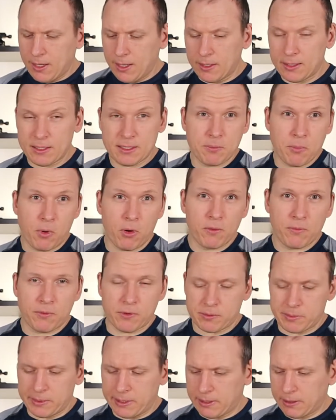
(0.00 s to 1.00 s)
It is small
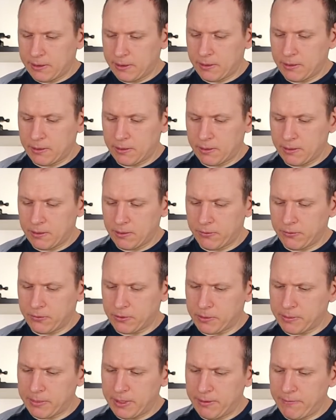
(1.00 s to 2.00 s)
for me.
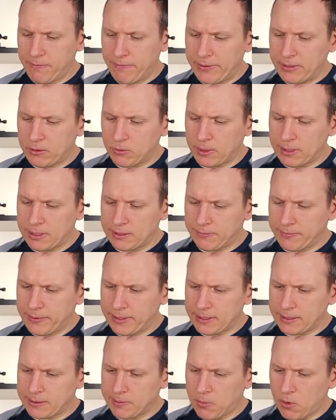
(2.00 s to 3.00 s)
For me, this one is
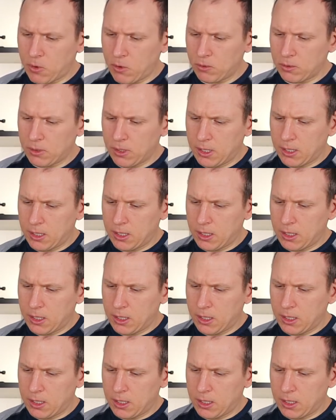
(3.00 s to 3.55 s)
very small.